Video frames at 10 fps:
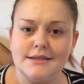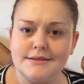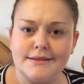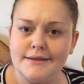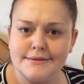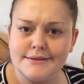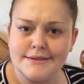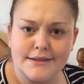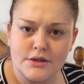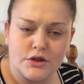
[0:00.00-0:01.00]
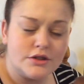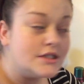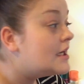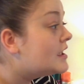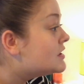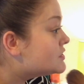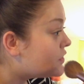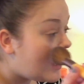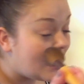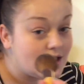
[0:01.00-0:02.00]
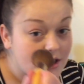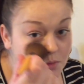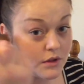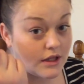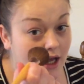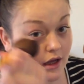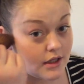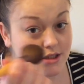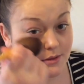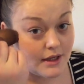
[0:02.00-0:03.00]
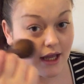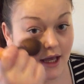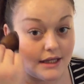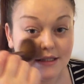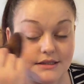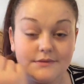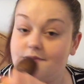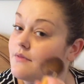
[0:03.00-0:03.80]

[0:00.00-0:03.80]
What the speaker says: it's still good. So I just put that under my eyes.